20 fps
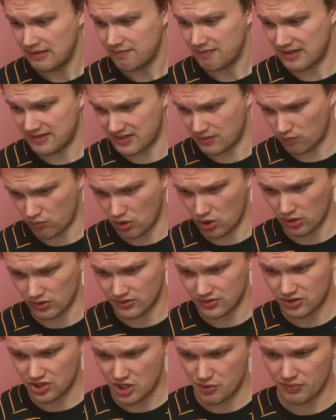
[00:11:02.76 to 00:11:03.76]
As it
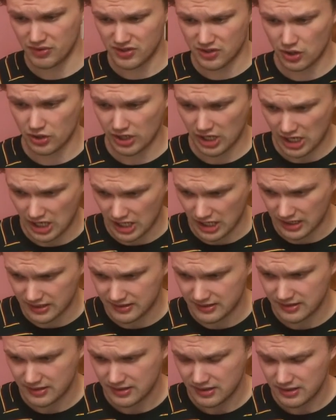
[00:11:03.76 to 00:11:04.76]
was, she was not hurt,
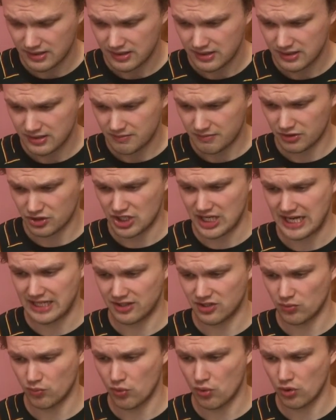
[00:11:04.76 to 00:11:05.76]
but she
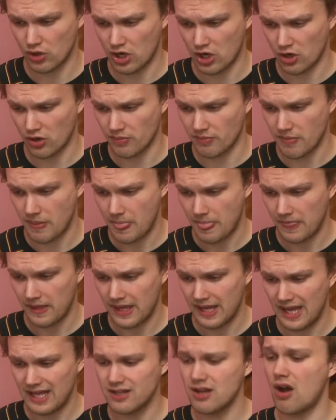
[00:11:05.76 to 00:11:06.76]
had to walk home.
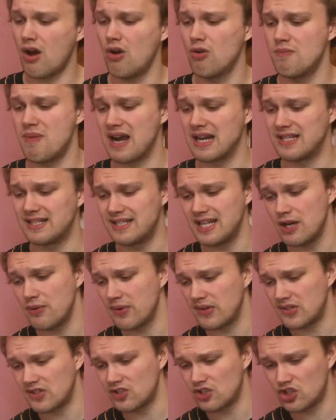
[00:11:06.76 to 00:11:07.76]
And oh my
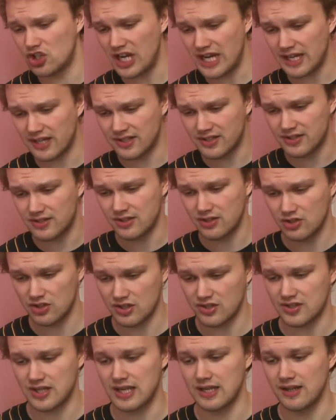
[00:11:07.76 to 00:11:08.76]
dearest chicks,
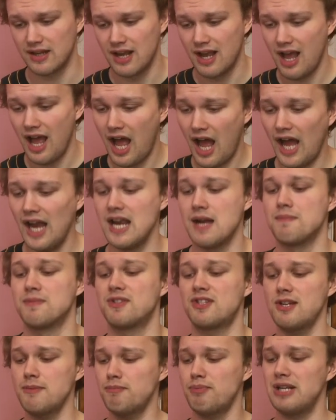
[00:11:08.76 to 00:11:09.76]
she said, I am
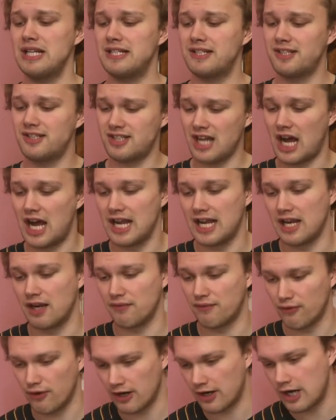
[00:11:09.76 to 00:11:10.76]
simply dying
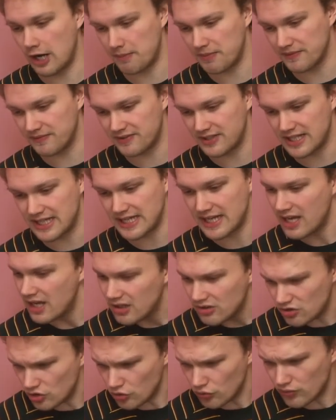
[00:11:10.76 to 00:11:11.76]
for a cup of tea.
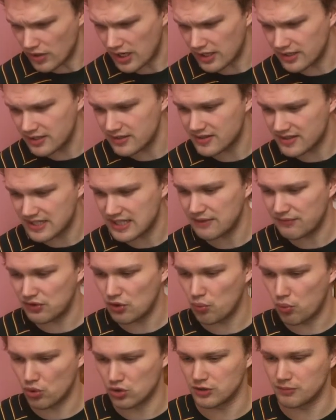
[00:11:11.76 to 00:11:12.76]
Do run and see if
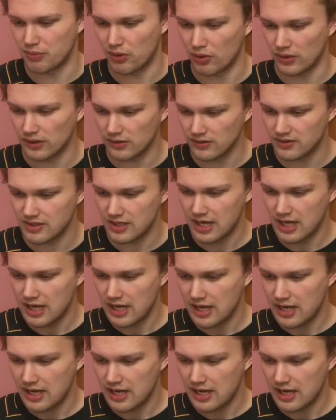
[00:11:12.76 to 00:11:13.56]
the water boils.